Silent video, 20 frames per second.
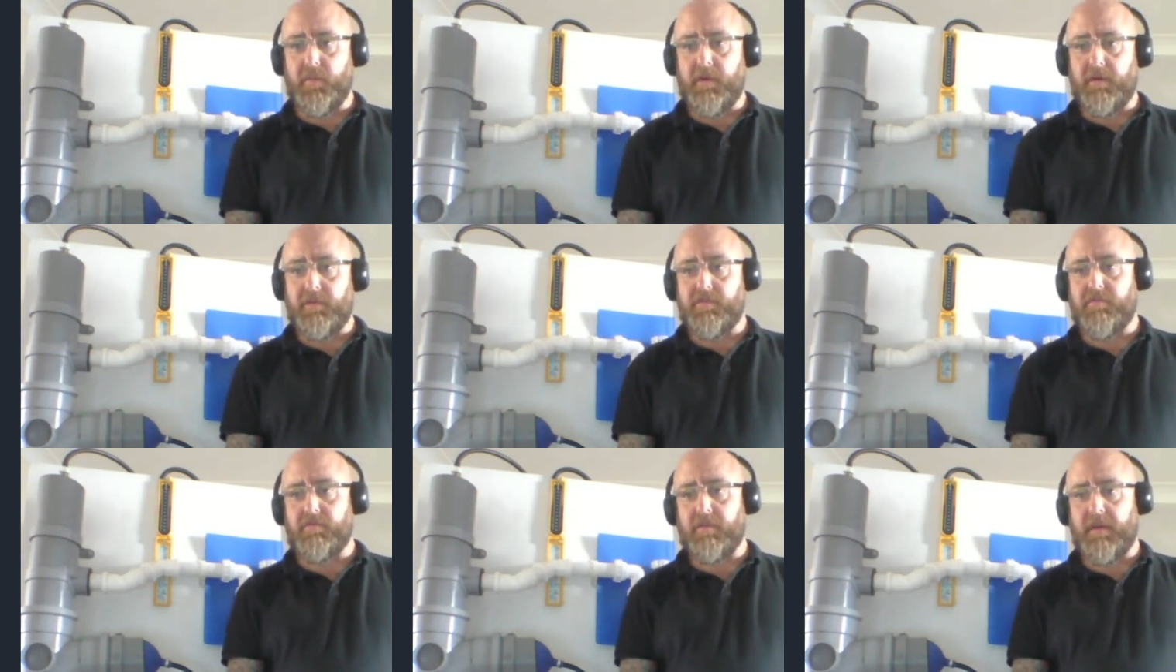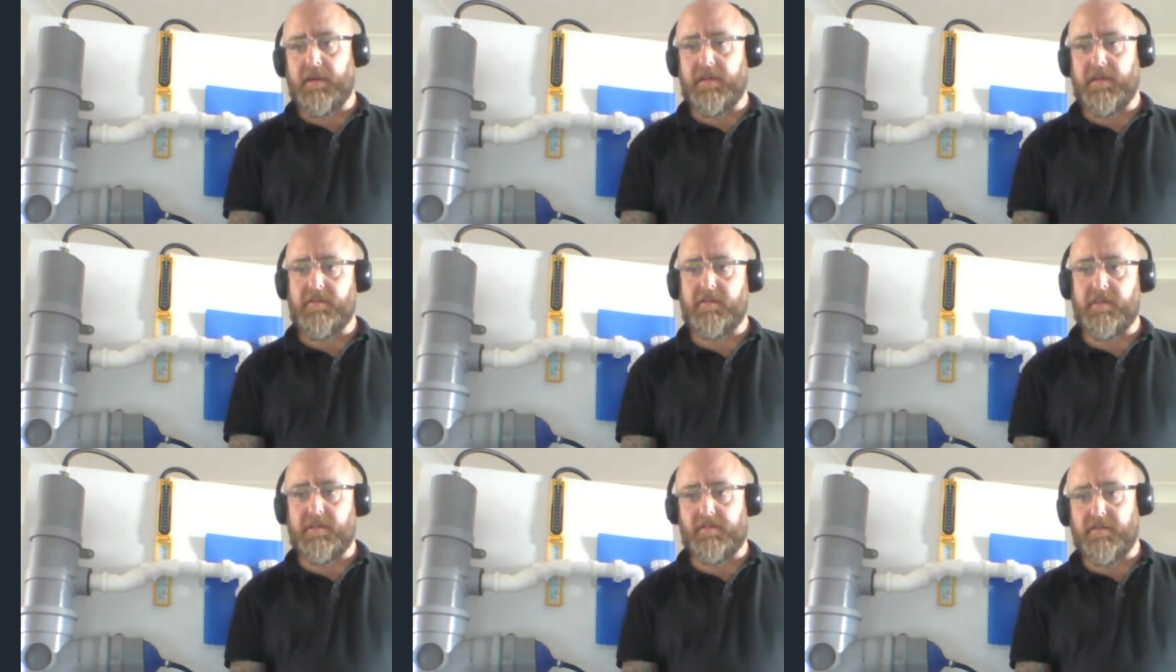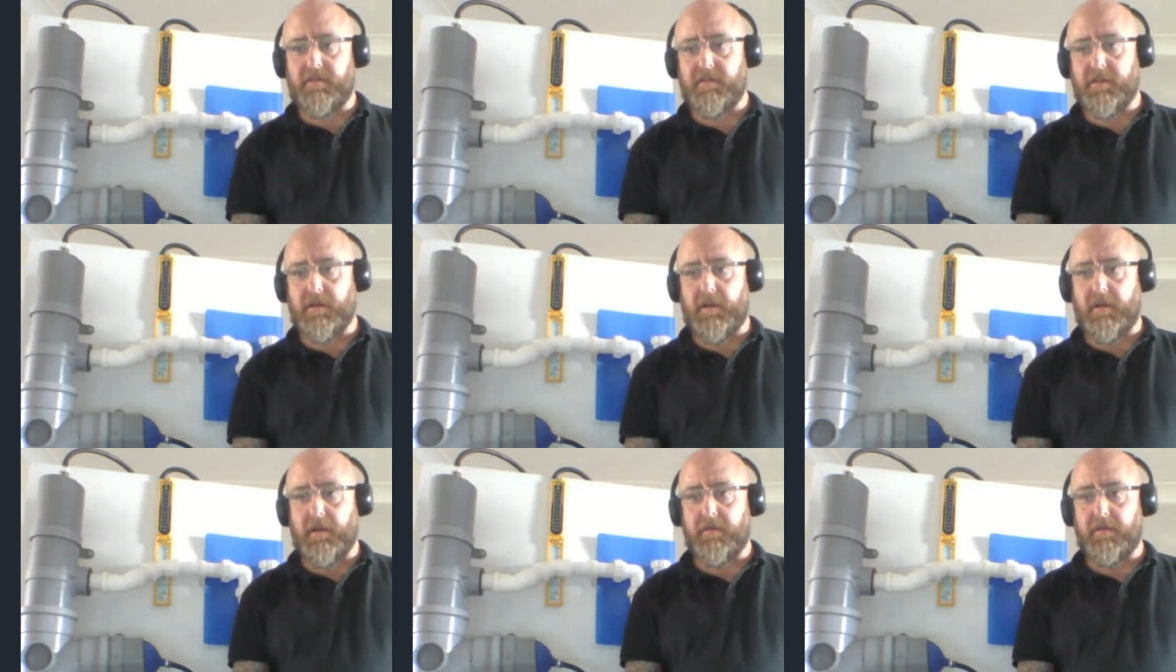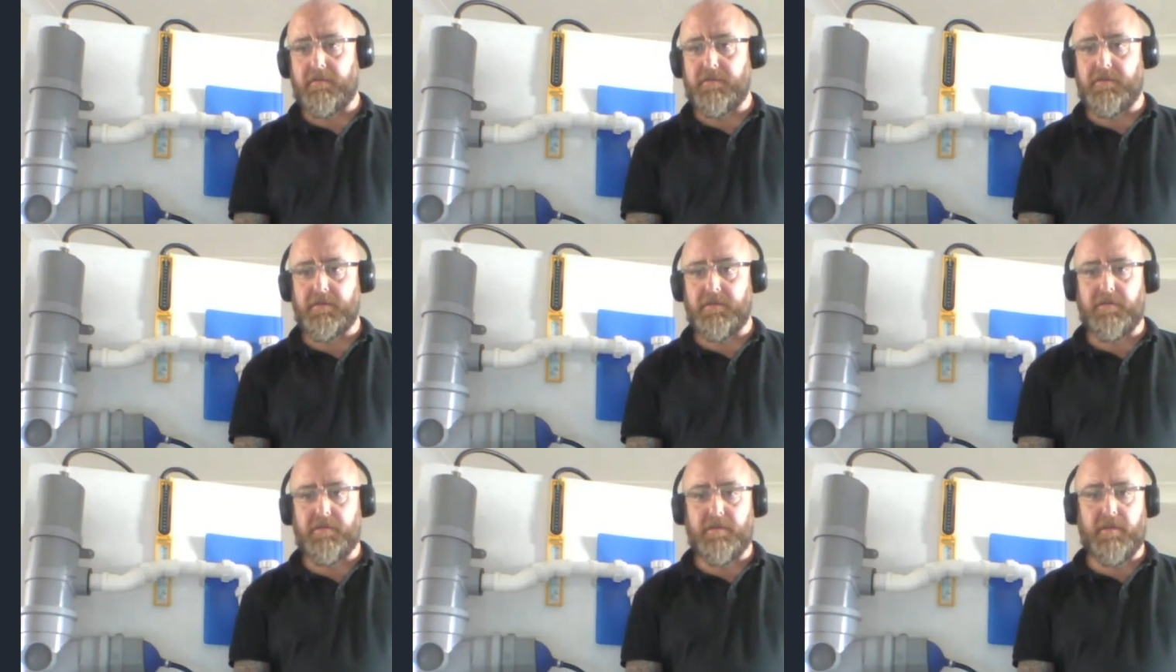when our training centres are
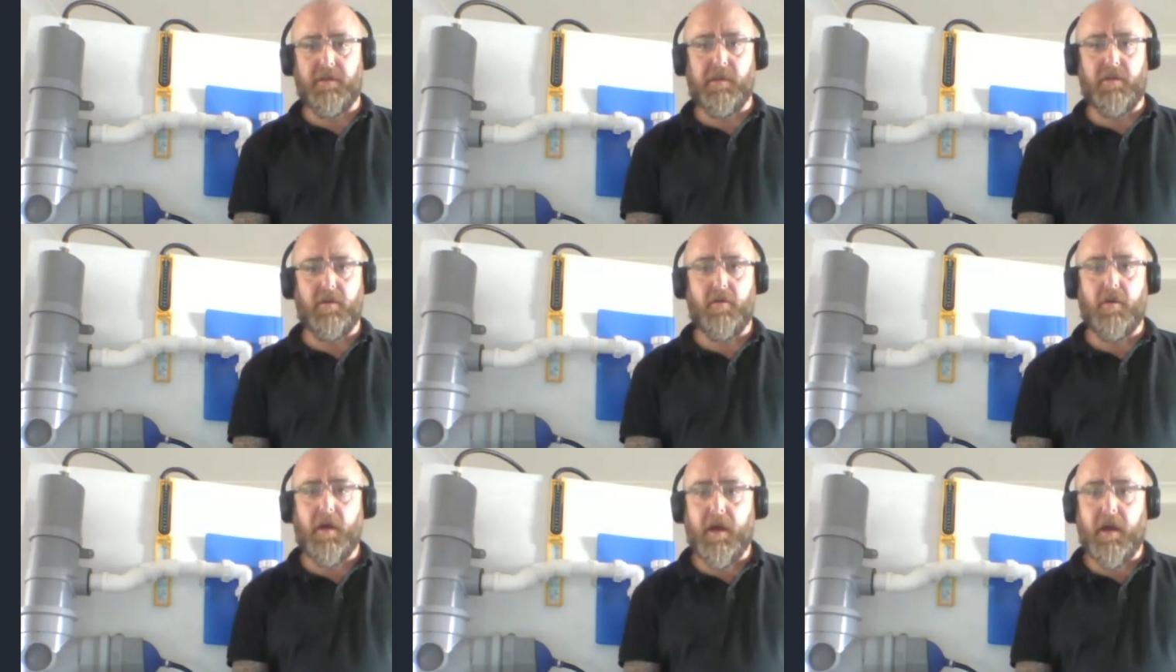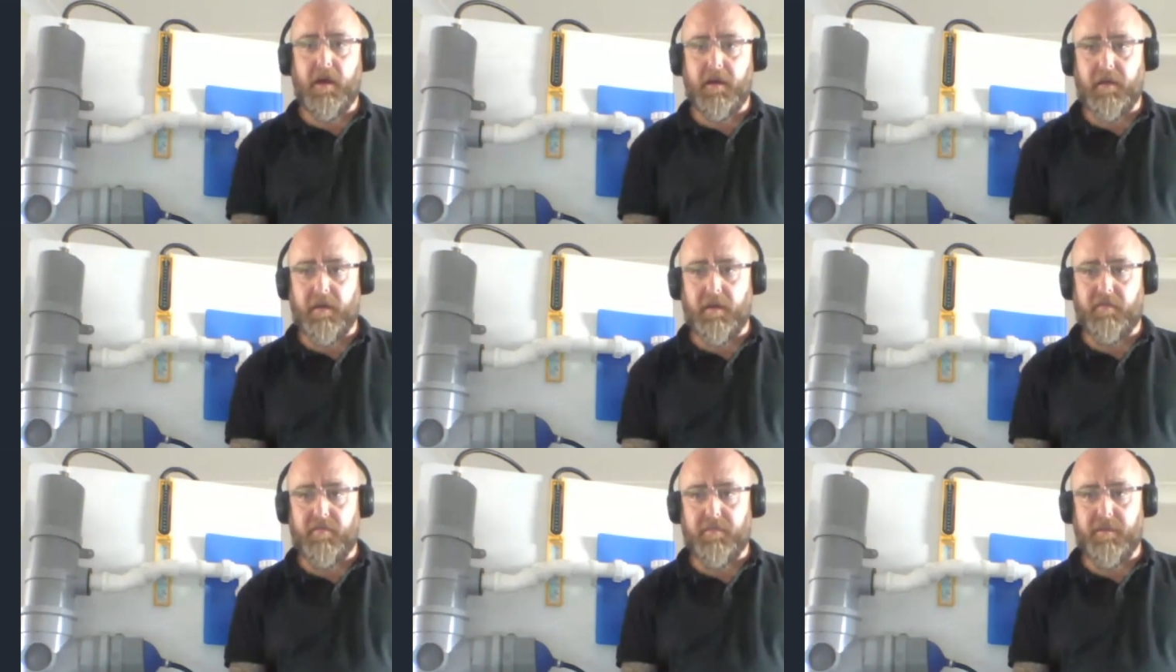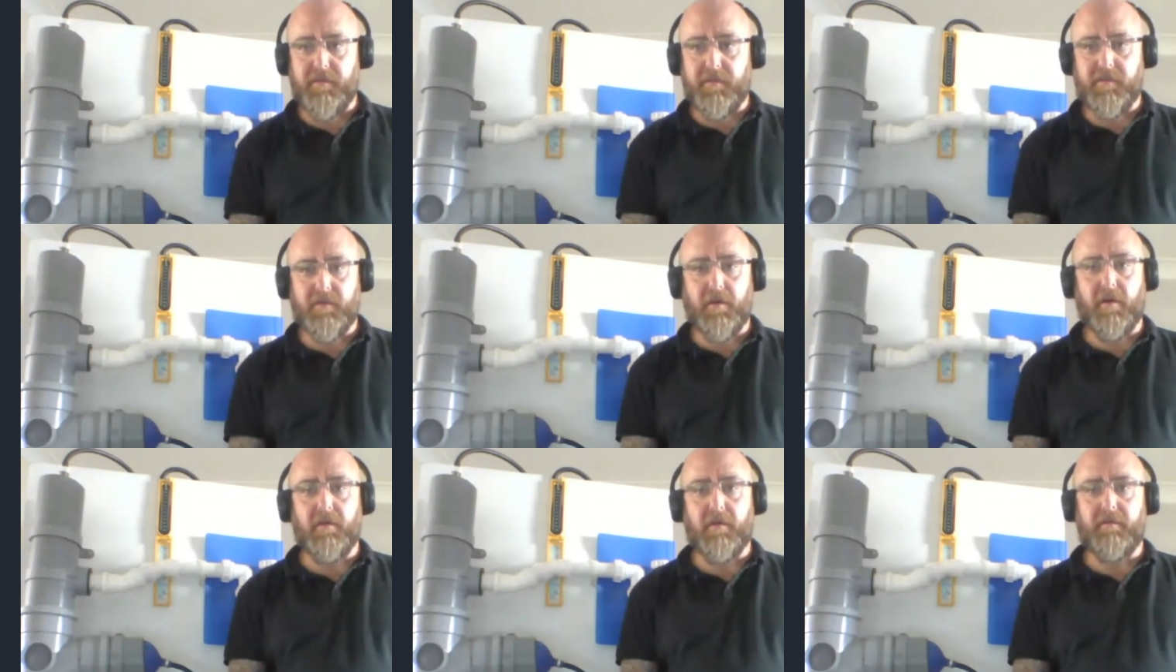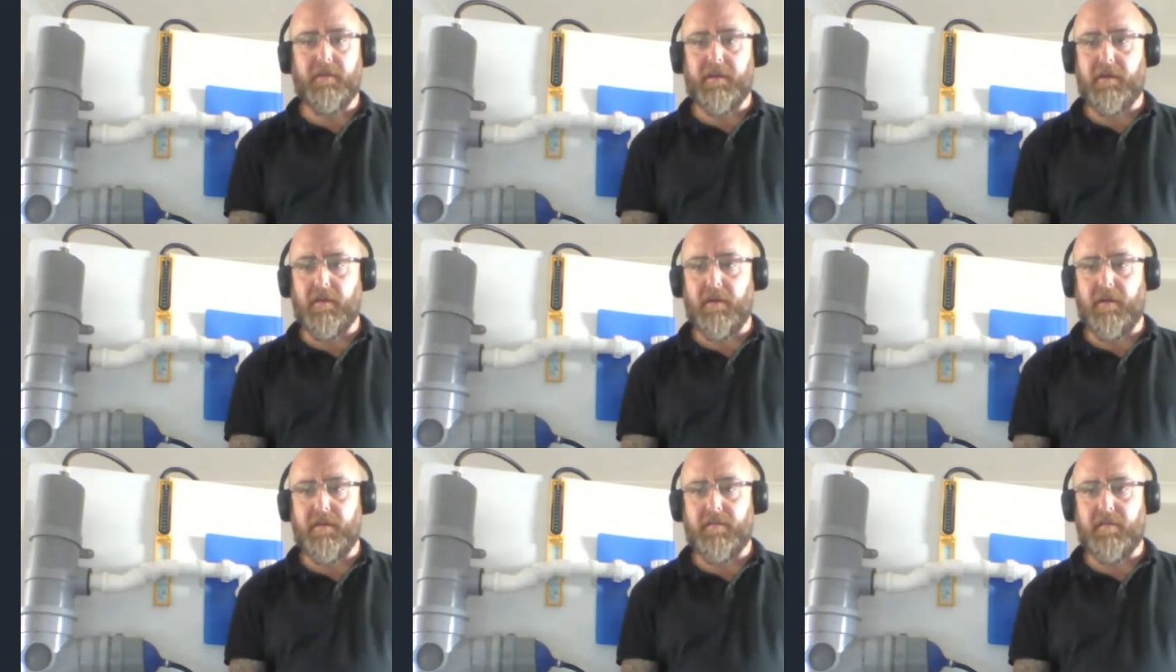closed due to the UK government's
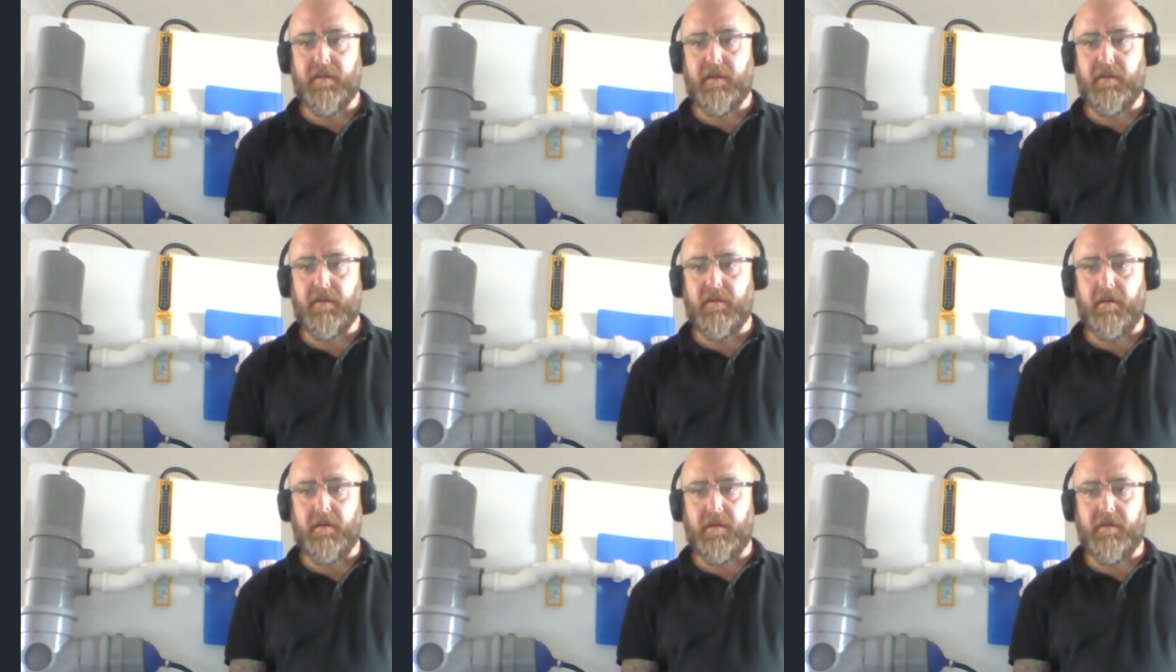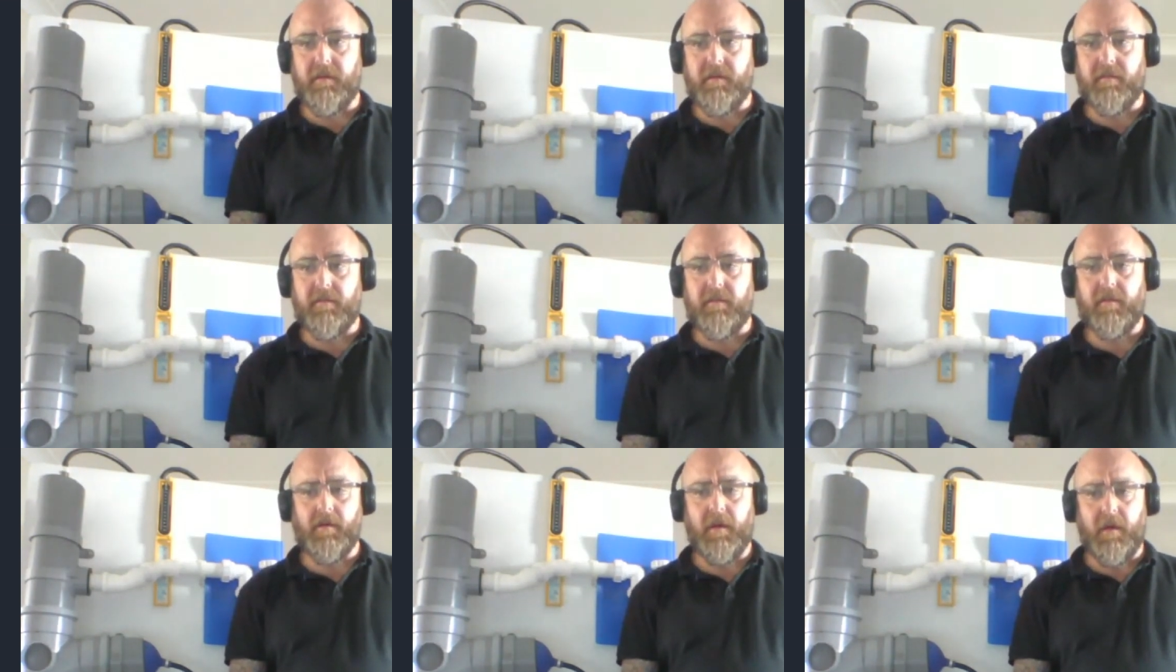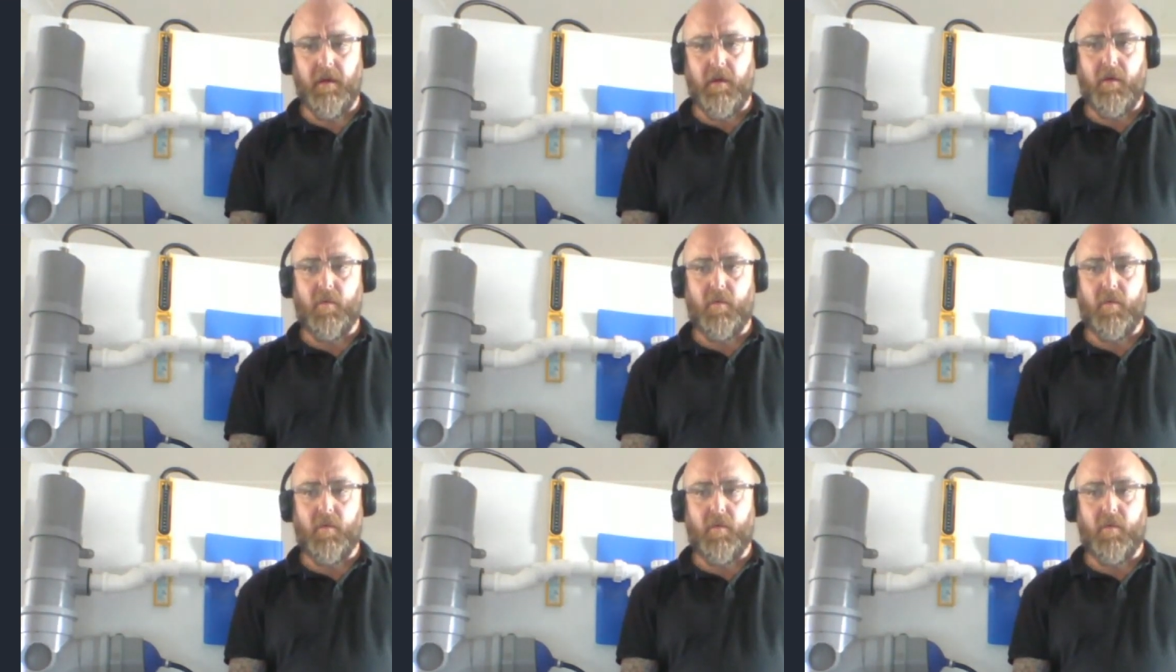COVID-19 guidance,